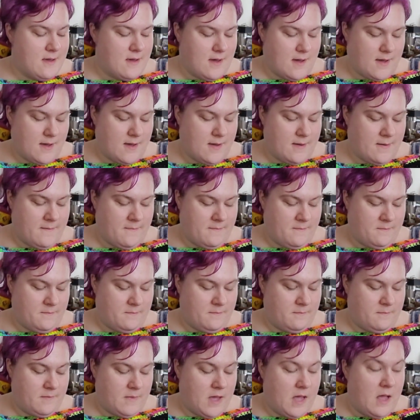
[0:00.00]

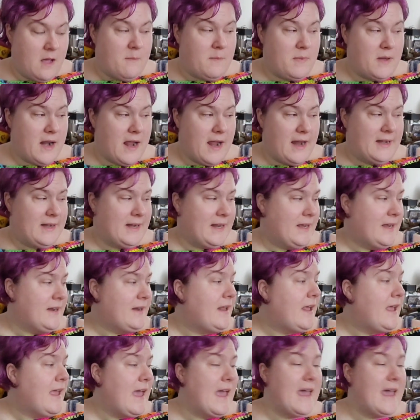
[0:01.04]
But I need